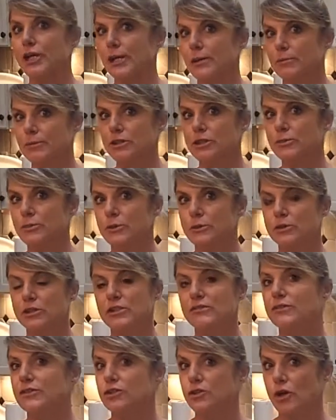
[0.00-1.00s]

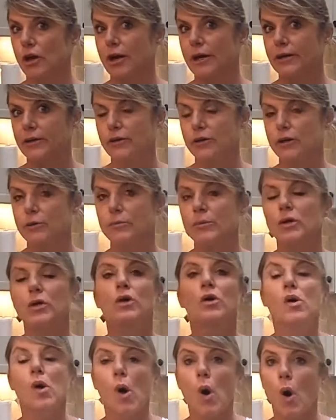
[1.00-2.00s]
tablespoons of a dried herb,
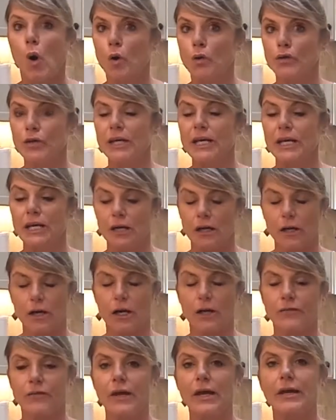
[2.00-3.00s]
only
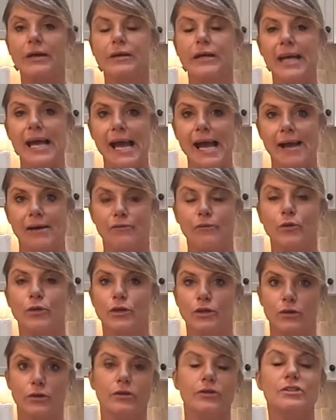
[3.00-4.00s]
cut that in half
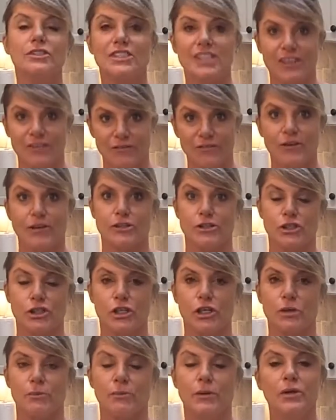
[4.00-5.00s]
when you're using a fresh
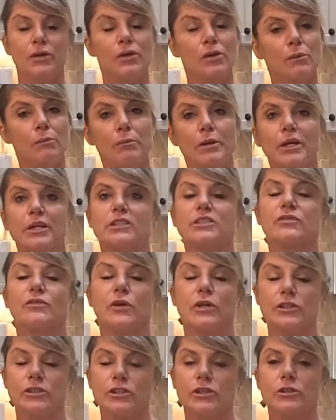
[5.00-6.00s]
herb, because
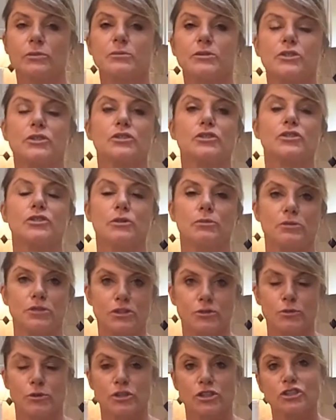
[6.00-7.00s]
fresh herbs are so
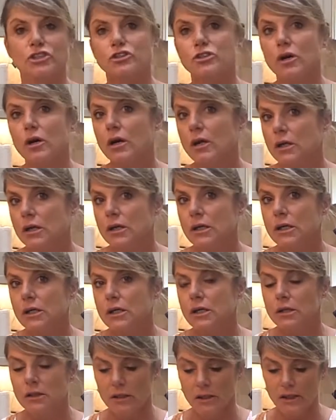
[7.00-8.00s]
much more
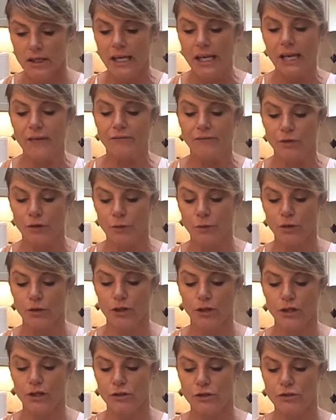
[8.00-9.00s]
stronger. If you
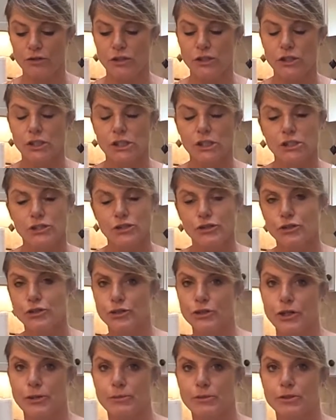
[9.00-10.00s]
were to use
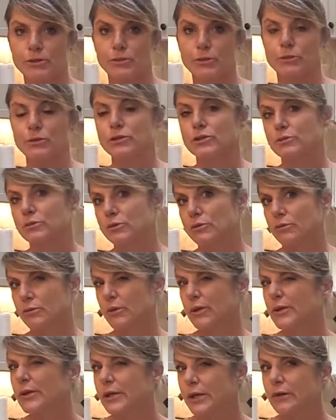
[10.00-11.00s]
2 tablespoons, it would
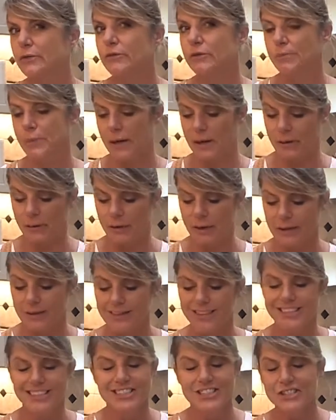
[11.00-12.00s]
really overpower
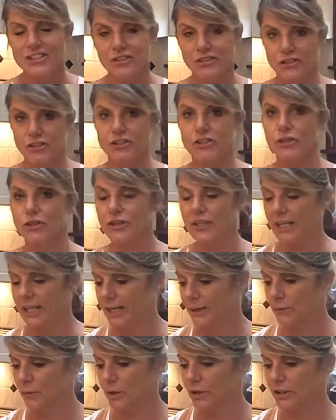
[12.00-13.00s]
it. So just
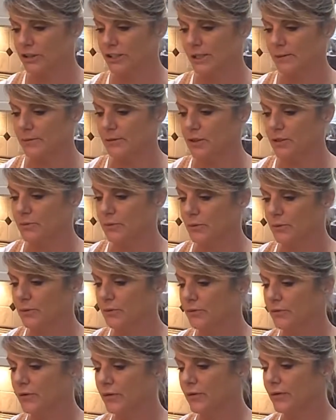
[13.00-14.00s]
only add 1
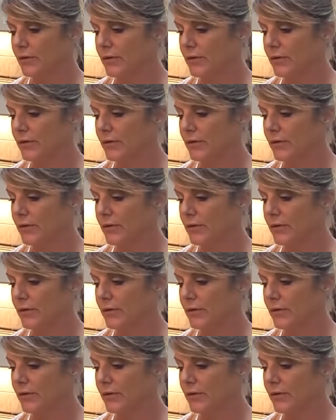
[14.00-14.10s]
tablespoon.